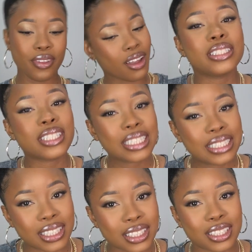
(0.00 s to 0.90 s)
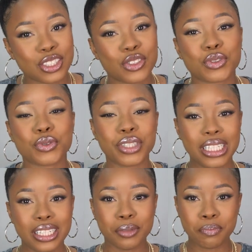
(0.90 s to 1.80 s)
I think this is
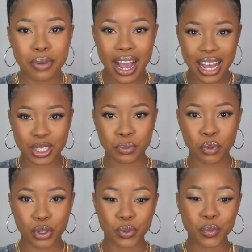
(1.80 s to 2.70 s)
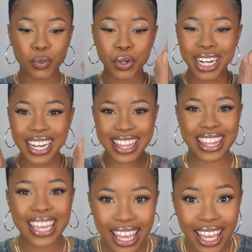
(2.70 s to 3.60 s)
really passport
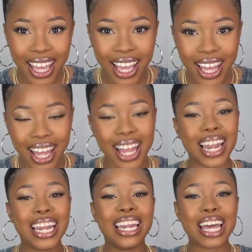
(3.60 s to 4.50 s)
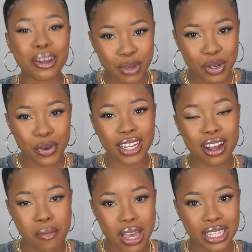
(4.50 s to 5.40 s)
worthy. Let me know in the
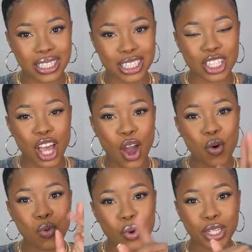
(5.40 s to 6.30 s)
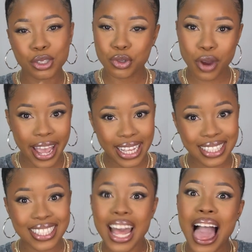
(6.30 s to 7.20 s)
comments. Will you try
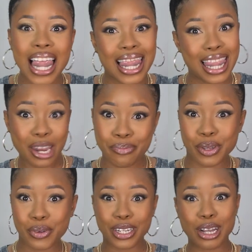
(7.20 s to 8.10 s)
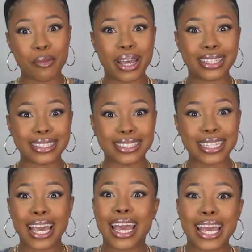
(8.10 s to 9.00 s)
it? Let me know in the comments.
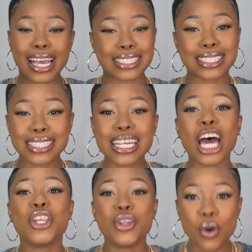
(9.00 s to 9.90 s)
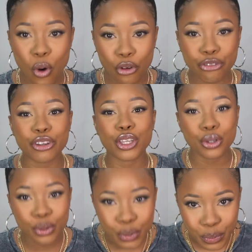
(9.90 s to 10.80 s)
Is this a no for
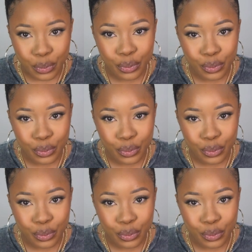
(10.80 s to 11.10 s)
you?